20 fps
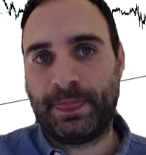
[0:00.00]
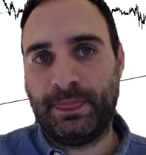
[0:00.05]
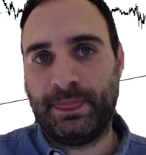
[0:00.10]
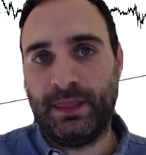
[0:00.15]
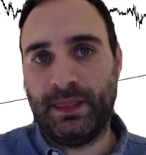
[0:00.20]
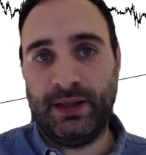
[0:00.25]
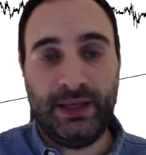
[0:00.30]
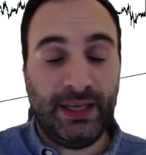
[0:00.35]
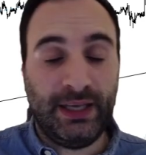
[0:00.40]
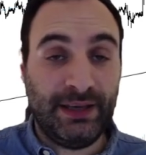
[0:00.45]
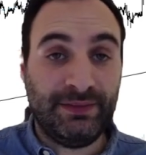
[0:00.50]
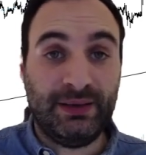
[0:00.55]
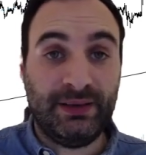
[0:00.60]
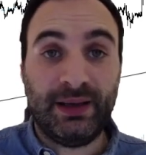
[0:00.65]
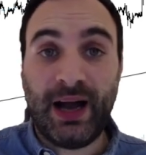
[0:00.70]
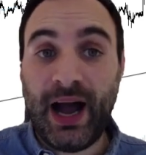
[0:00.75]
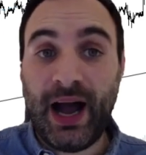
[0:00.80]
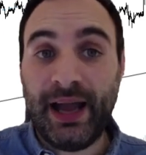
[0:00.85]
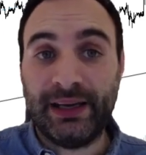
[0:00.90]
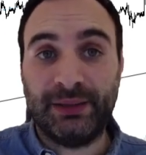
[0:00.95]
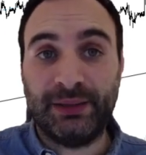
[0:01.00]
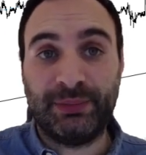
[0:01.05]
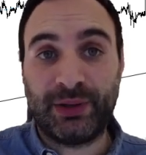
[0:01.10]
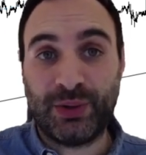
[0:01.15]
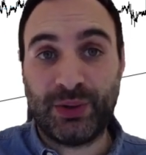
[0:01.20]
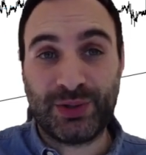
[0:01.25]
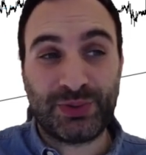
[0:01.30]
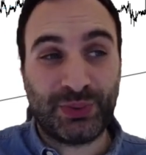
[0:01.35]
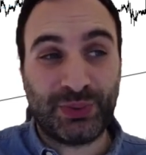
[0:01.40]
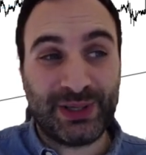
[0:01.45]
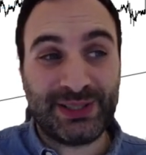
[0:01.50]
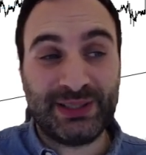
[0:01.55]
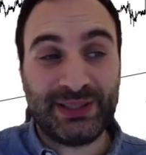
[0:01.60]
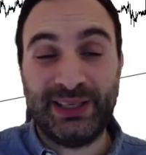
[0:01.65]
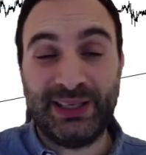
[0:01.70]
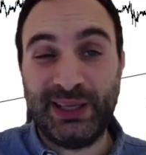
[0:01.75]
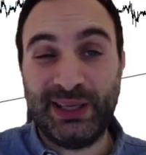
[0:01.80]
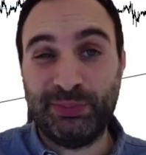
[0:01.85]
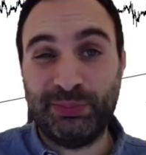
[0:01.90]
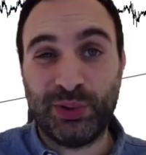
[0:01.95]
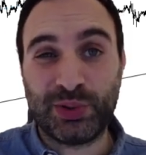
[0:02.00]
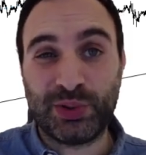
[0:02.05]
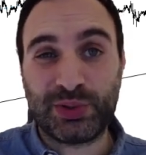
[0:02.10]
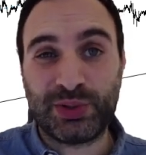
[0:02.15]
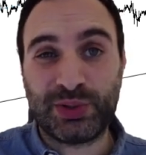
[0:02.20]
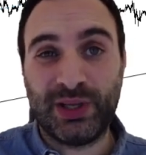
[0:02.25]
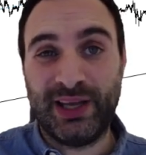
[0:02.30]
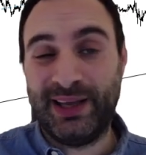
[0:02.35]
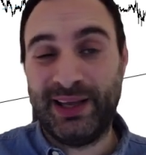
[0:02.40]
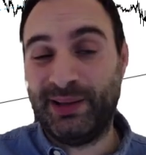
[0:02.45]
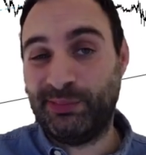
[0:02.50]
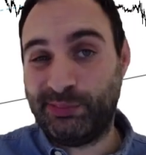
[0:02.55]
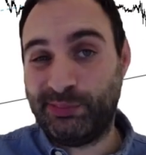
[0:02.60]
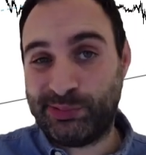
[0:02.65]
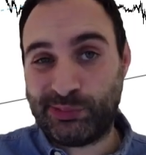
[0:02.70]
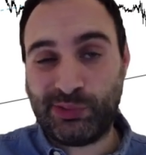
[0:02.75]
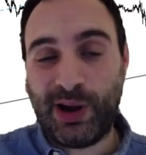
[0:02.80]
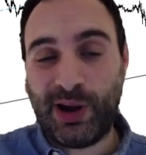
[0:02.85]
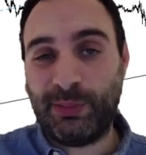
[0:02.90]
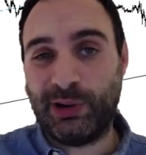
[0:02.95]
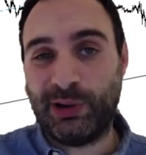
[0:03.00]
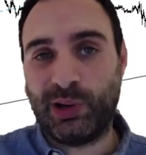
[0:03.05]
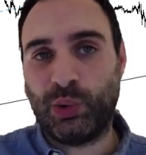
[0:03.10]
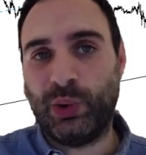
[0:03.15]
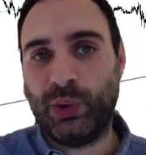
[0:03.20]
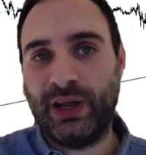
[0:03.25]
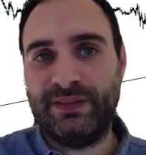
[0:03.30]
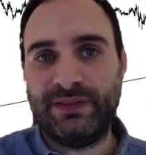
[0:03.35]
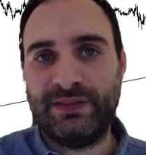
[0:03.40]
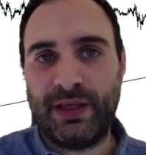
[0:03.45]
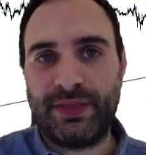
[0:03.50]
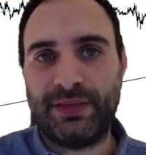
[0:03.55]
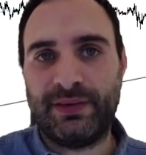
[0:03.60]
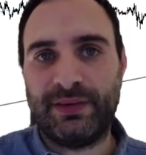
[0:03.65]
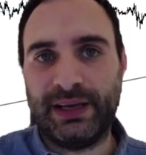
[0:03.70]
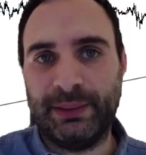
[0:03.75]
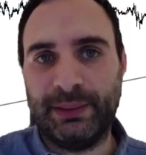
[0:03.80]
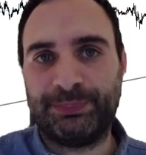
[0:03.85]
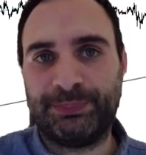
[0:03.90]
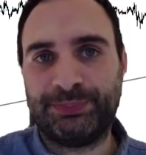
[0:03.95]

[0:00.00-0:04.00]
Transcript: Even higher, because we're still in impulse primary wave 3.